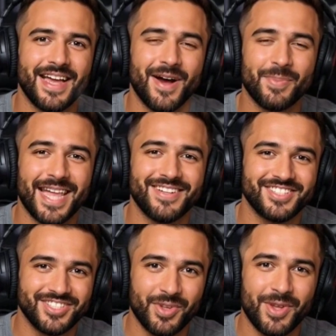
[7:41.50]
when your
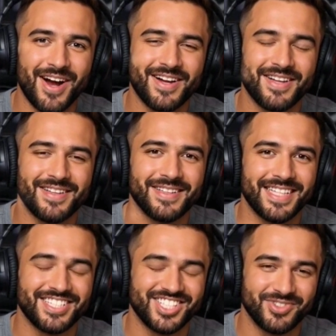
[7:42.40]
score
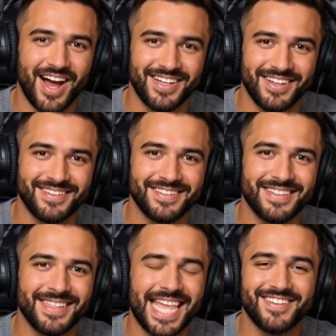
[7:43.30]
is stronger
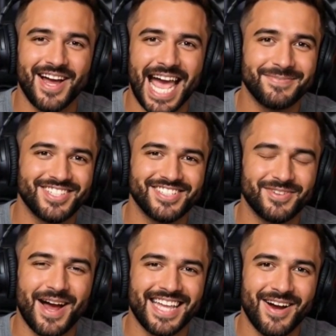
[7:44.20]
and your options are
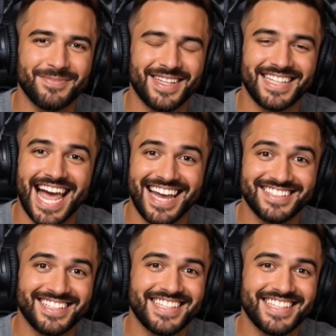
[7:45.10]
wide open. And honestly,